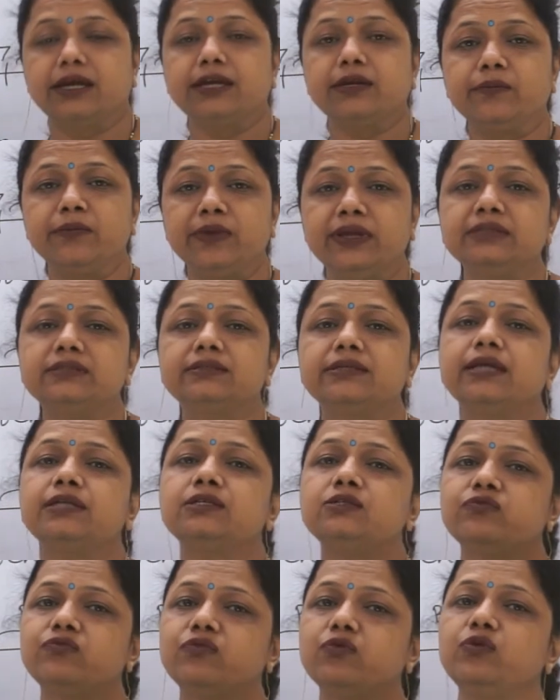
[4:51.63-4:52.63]
It means
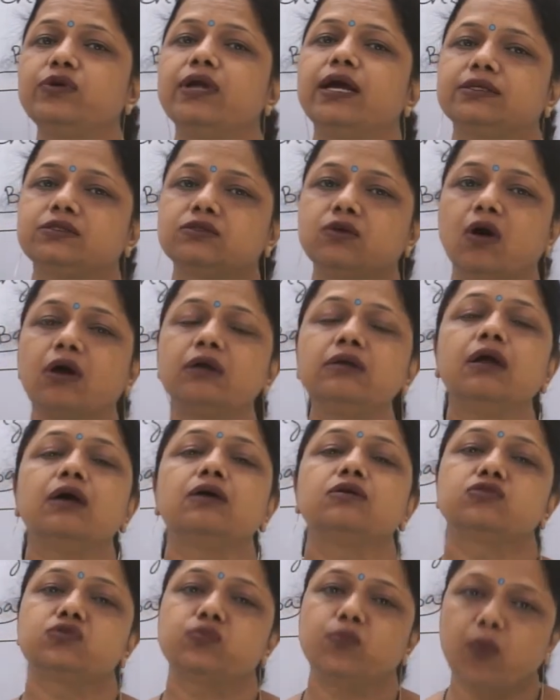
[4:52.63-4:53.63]
that food has
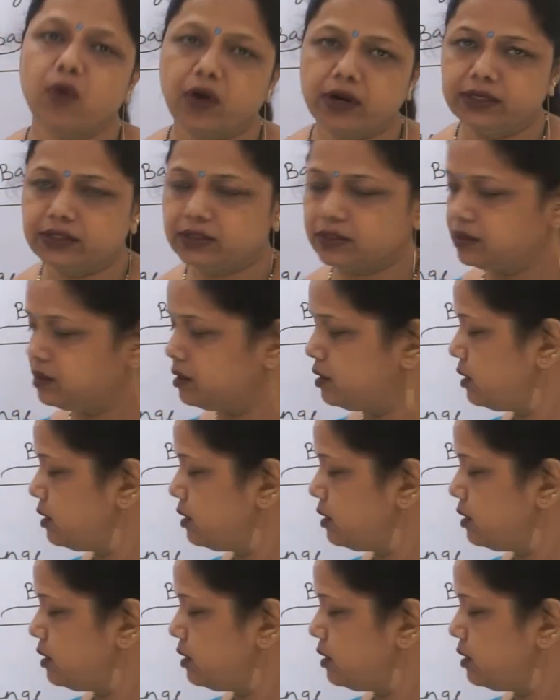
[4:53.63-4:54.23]
got spoiled.